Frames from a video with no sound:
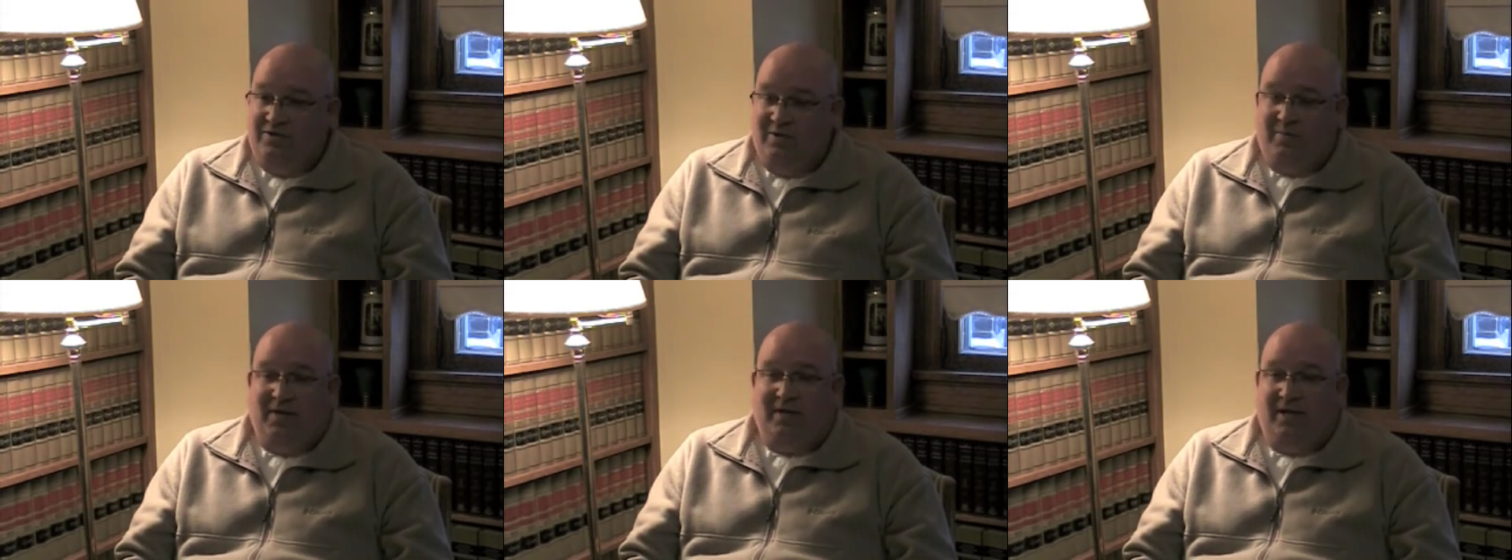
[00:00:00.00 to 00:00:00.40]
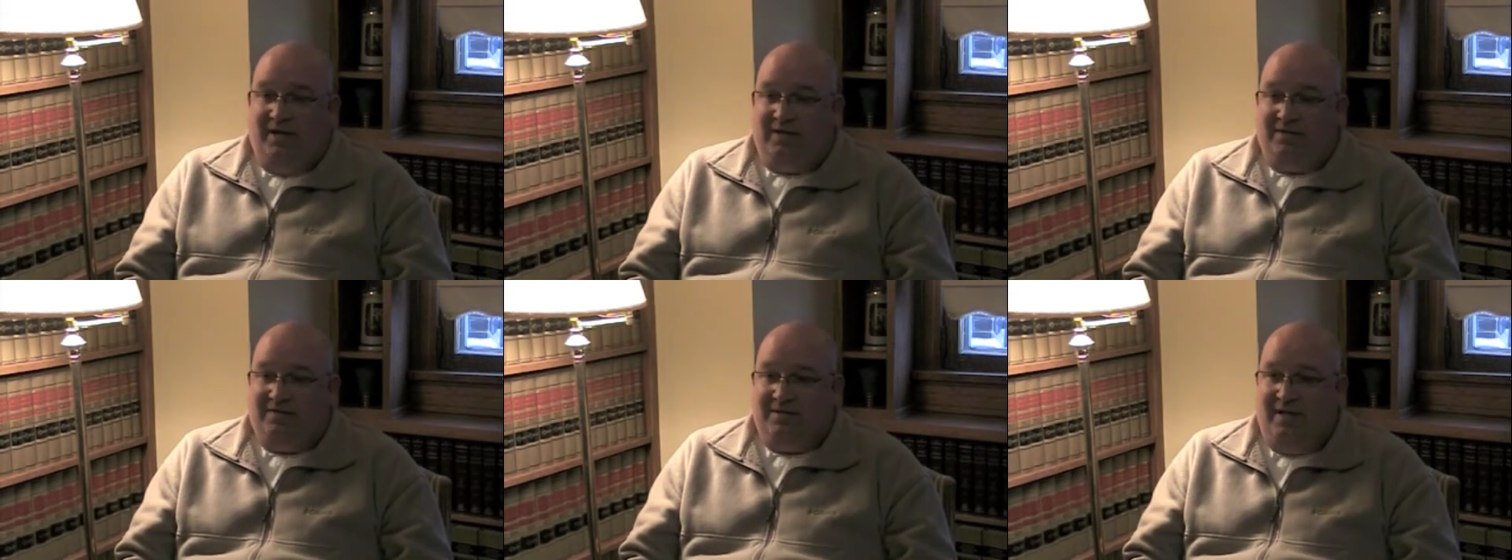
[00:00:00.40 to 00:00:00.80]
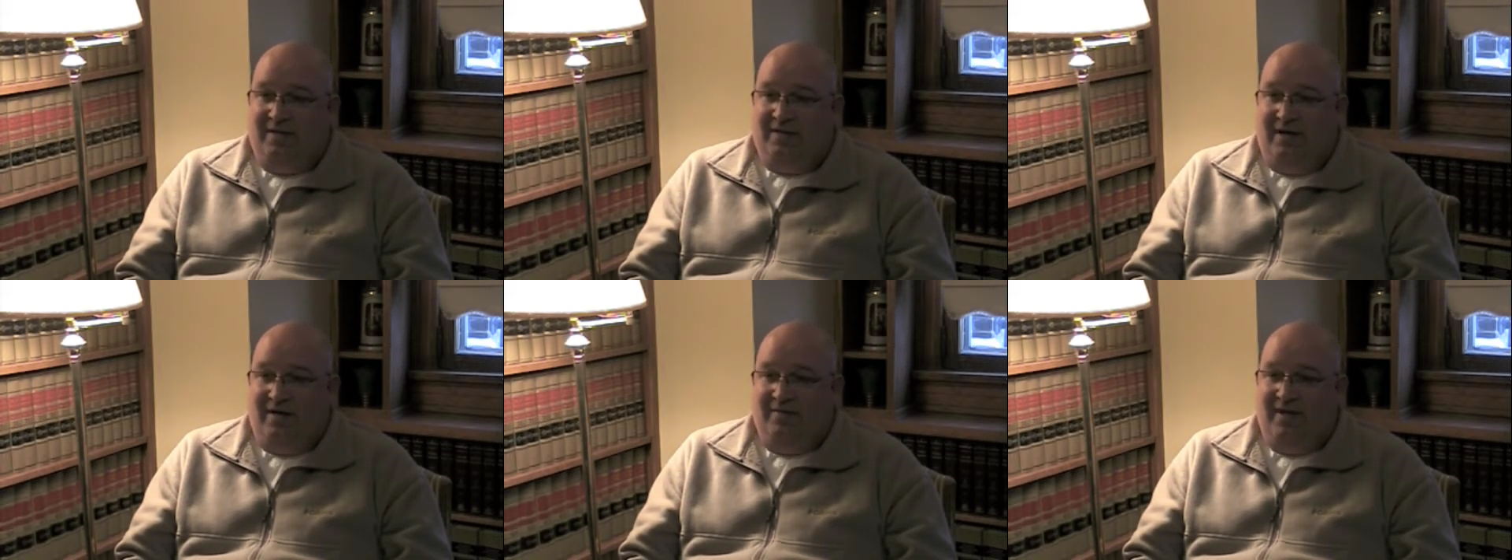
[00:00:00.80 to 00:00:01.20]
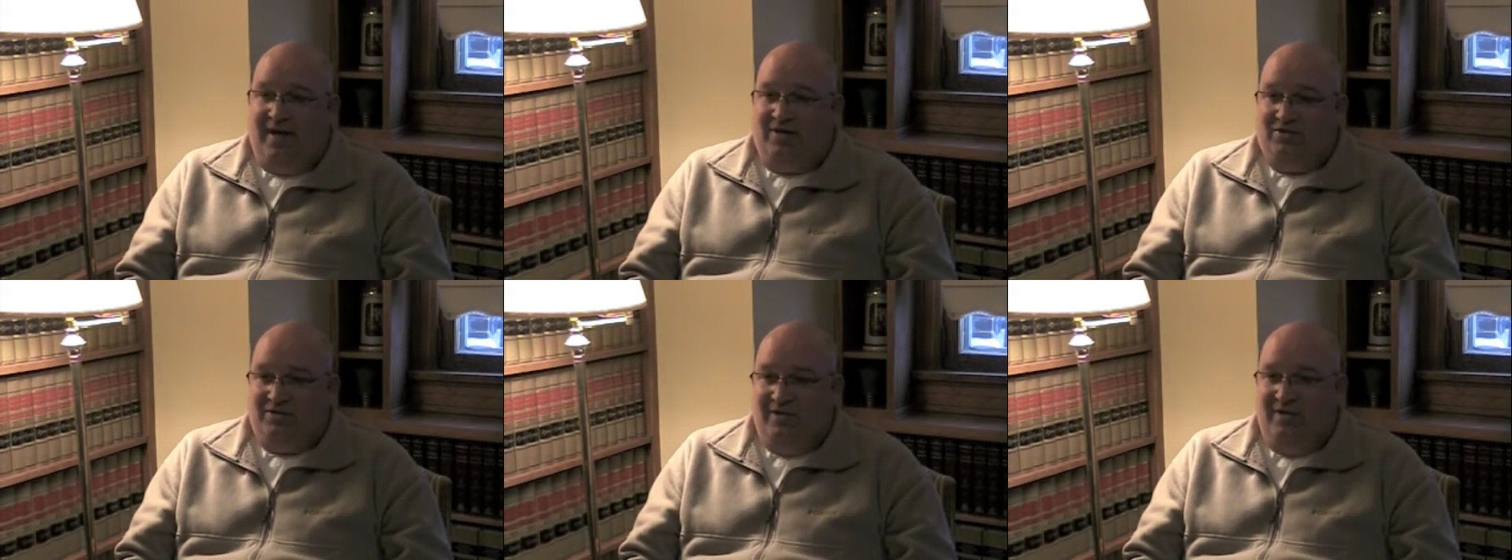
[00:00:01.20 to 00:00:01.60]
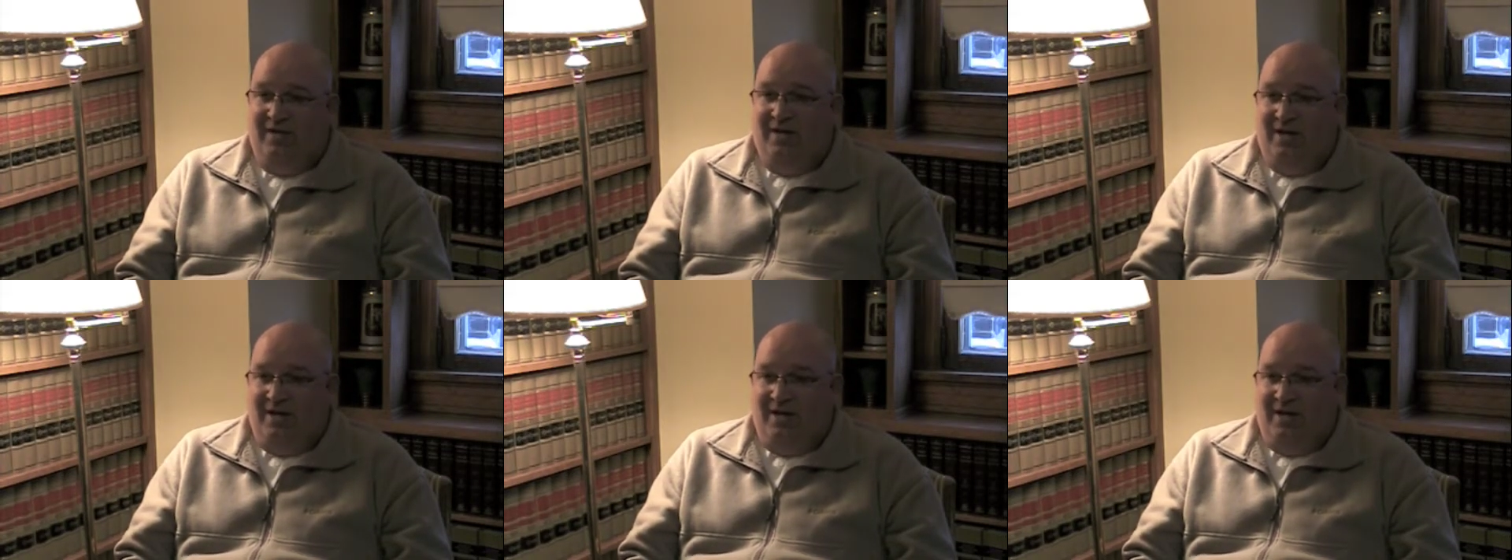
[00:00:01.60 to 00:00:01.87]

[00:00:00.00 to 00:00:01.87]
Jim, I'd like to say that I've actually